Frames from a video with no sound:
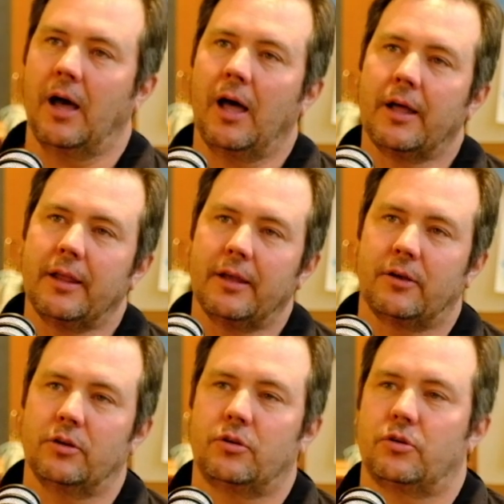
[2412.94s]
Uh,
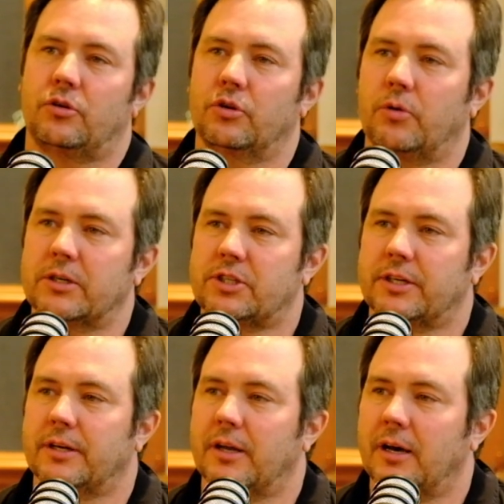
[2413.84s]
good, good
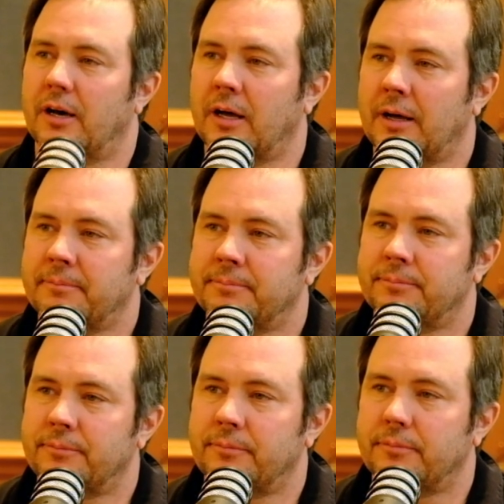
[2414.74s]
question.
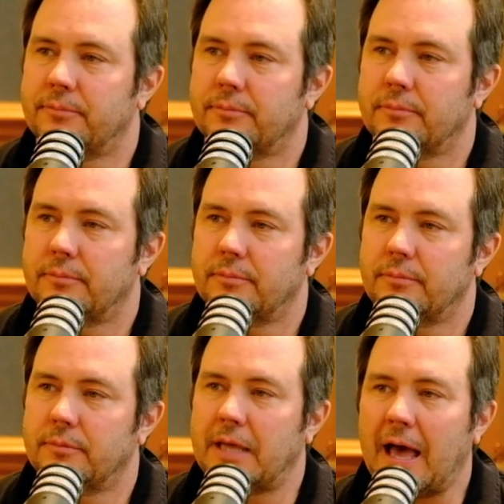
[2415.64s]
Um,
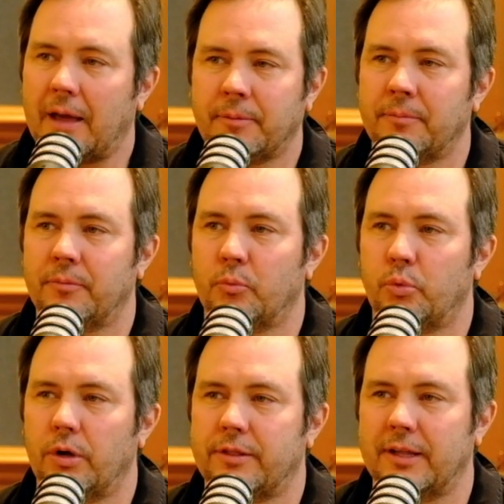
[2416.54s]
yeah, I mean,
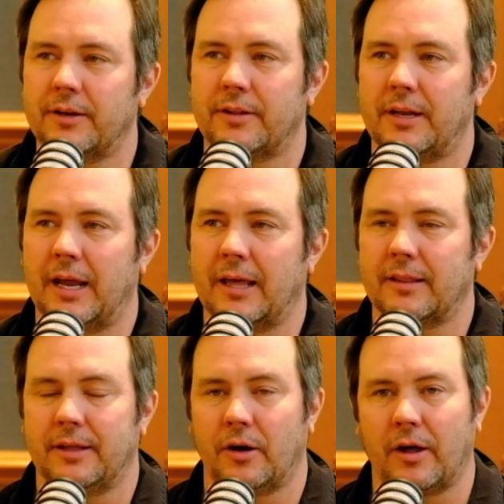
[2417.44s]
at the end of the
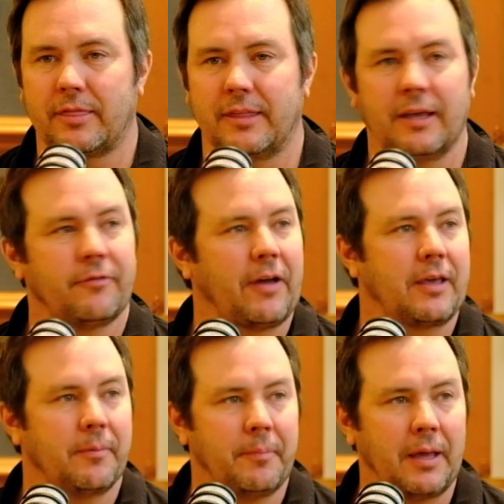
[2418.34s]
day, you know, I think if I
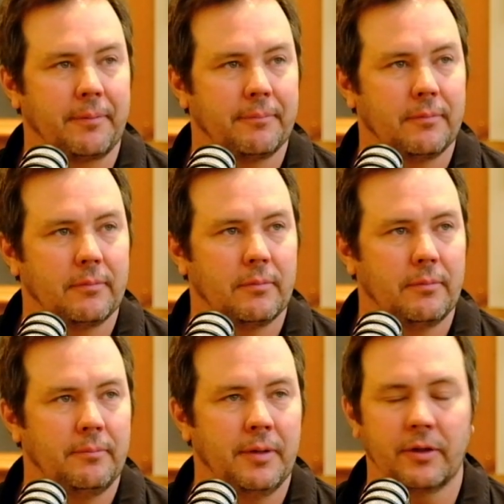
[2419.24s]
could make
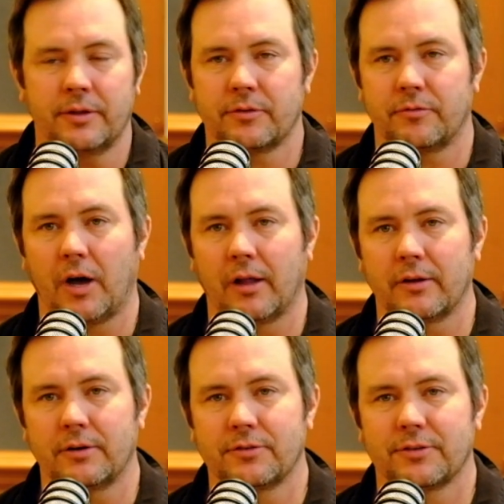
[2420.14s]
millions of
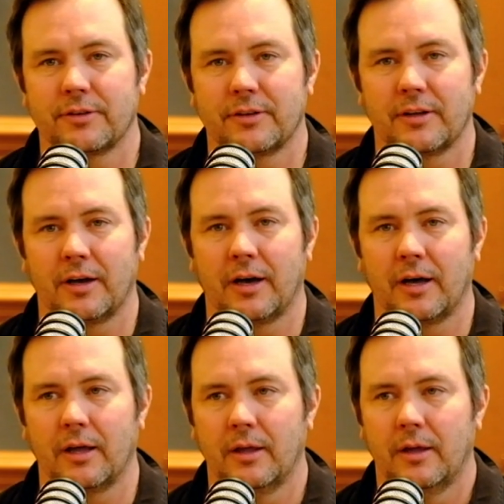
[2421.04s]
dollars,
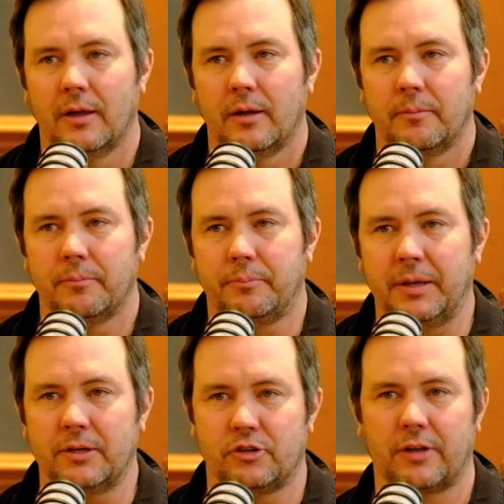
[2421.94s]
uh,
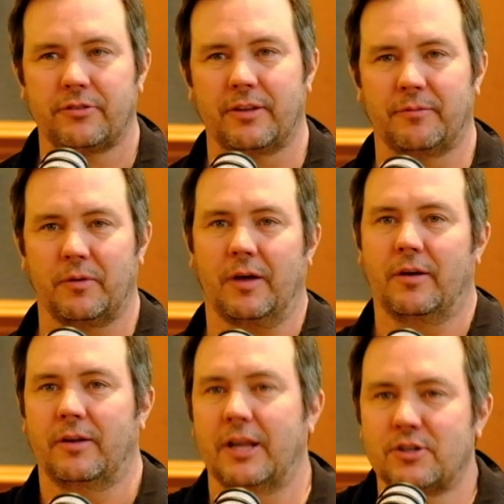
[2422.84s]
being just
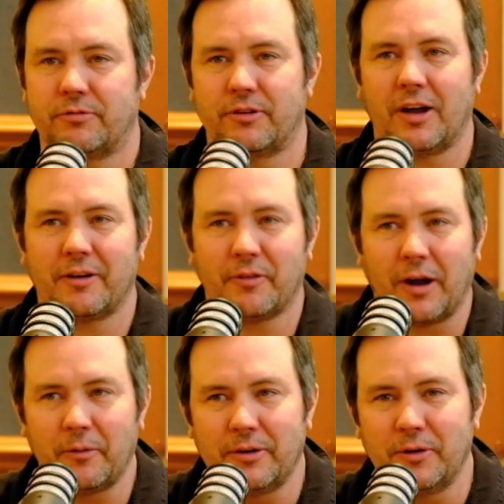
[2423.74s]
a, a, nature photographer,
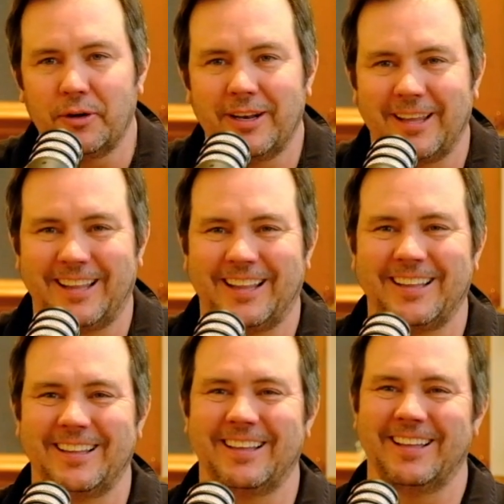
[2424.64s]
I would do it.
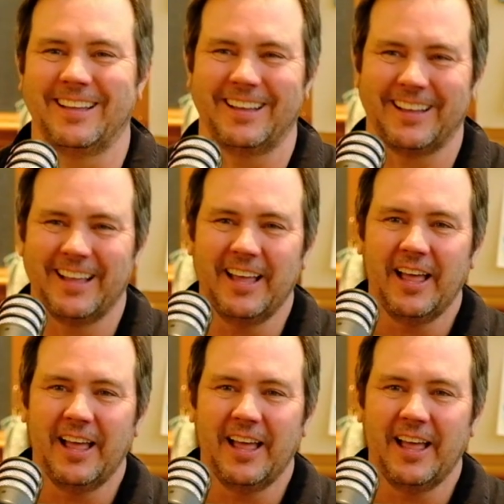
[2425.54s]
Yeah.